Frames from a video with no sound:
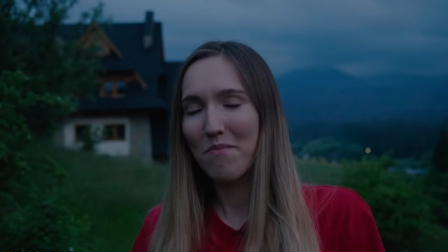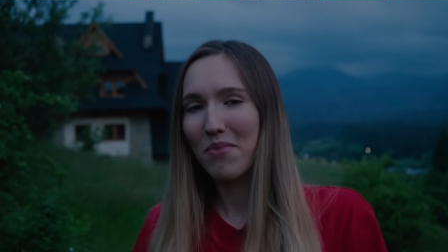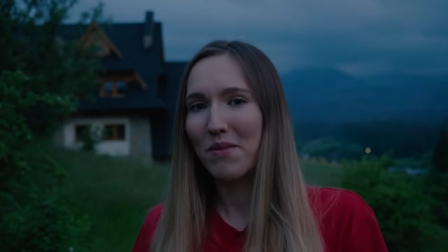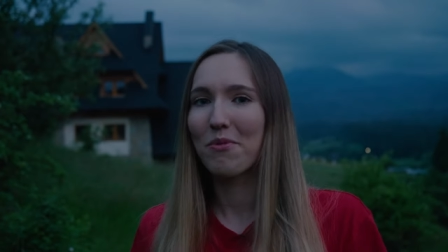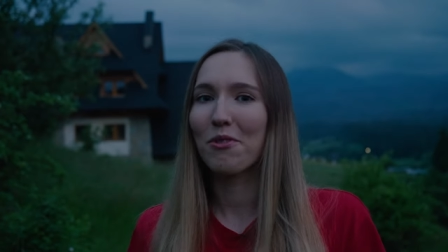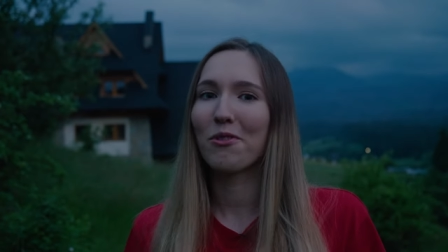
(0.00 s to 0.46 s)

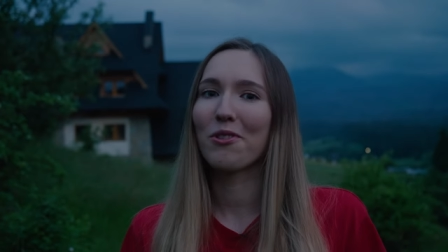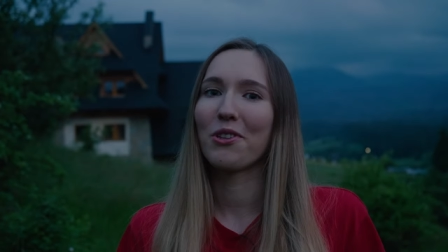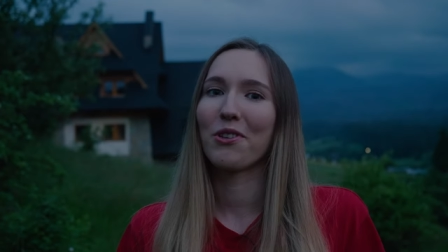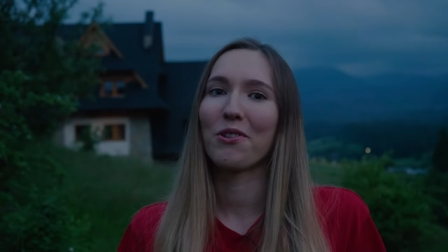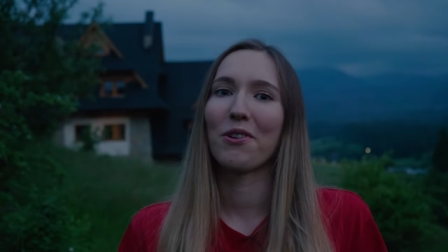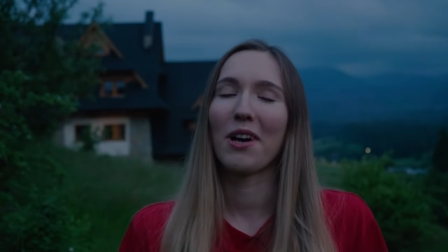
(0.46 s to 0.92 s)
people
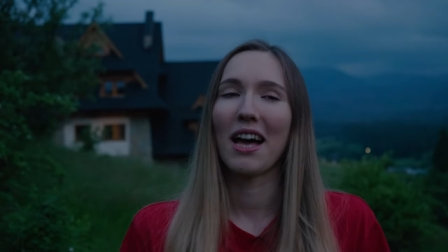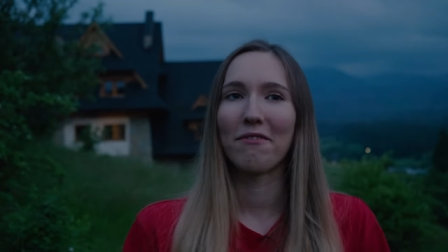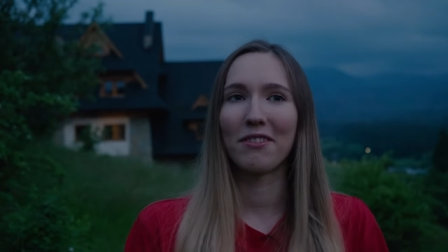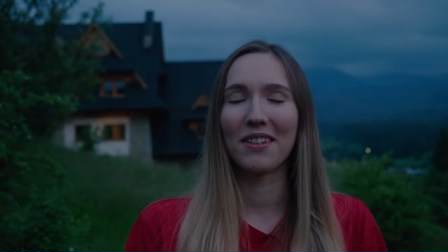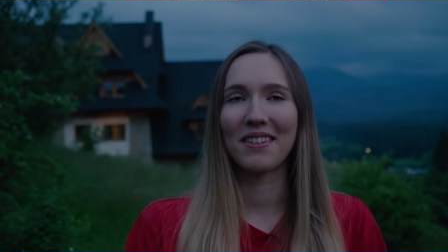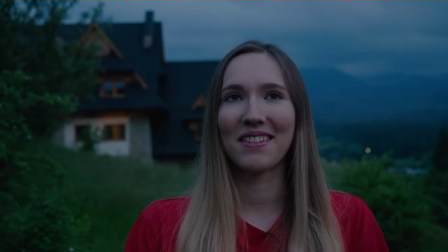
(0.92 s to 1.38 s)
you
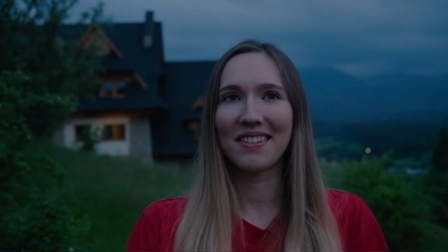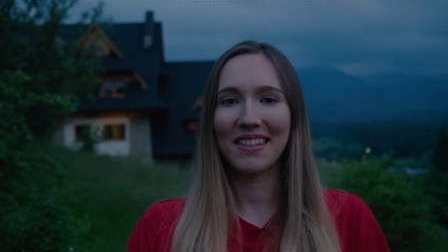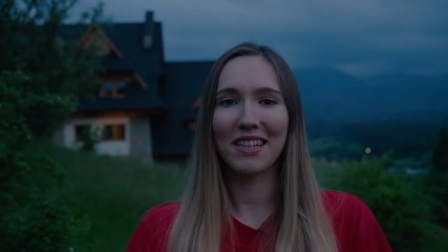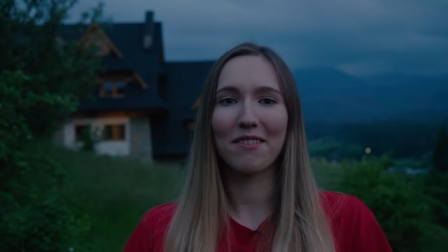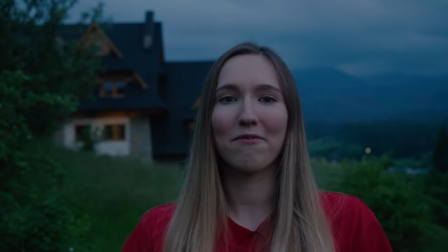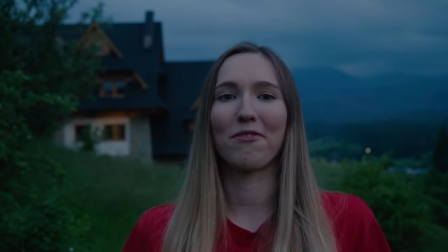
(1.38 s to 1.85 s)
haven't
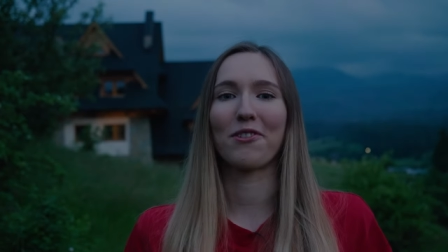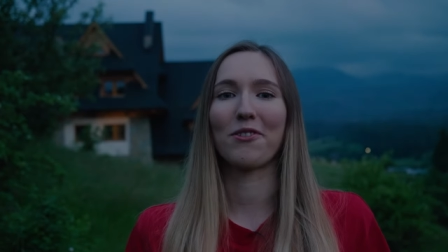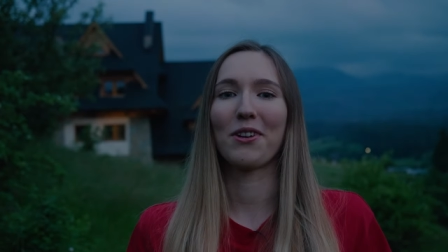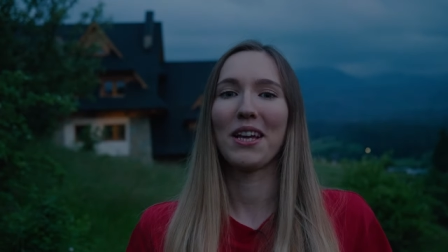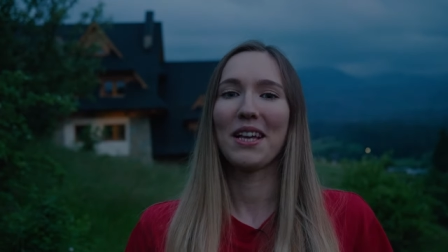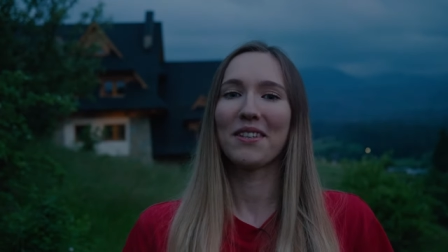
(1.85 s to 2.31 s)
seen
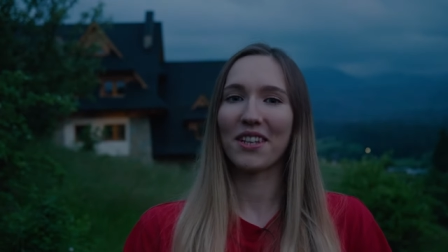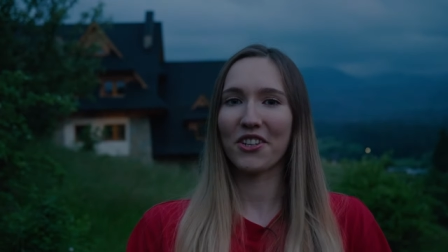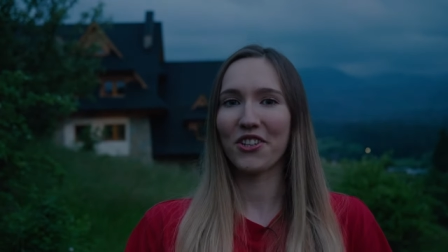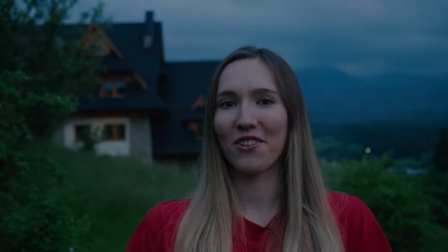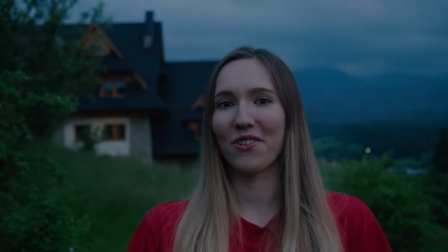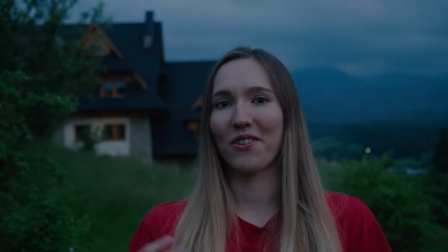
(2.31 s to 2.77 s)
for
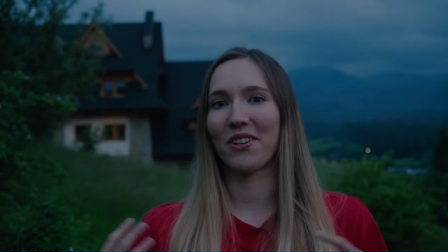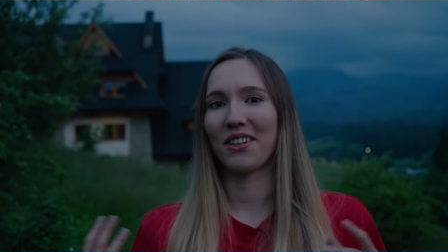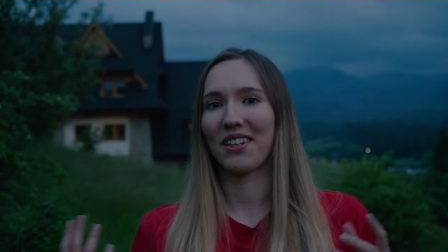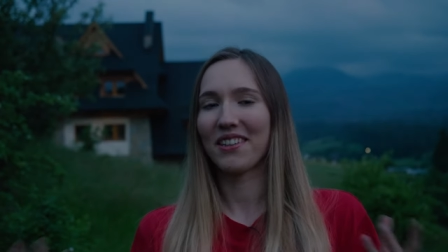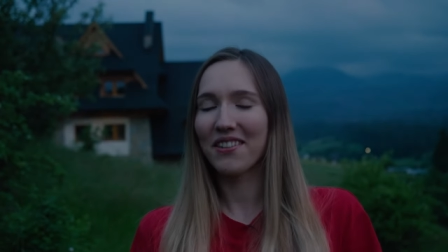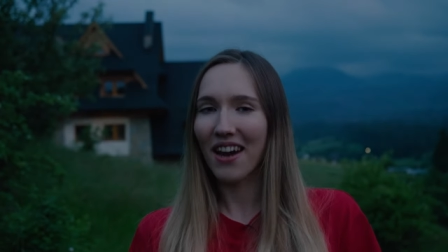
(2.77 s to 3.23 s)
such a long
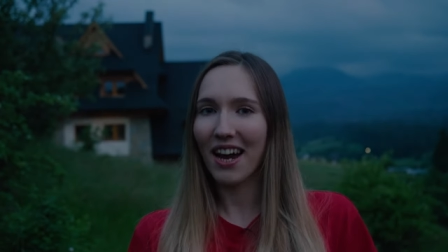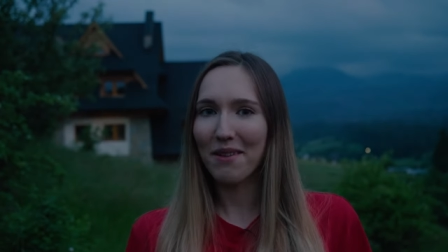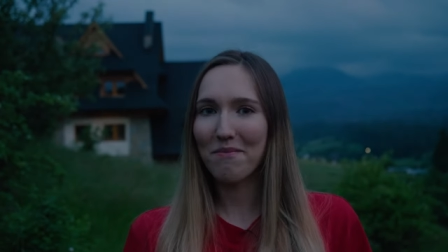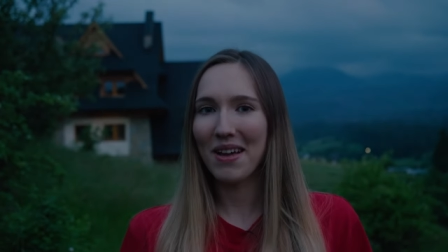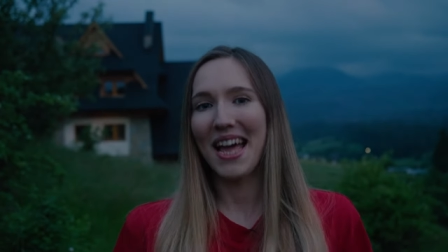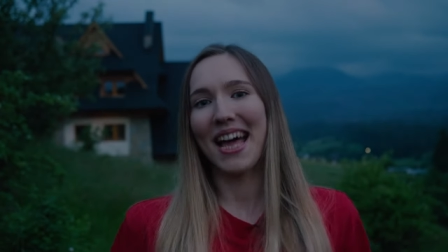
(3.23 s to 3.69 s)

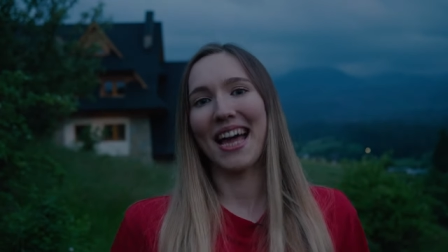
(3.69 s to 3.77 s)
time,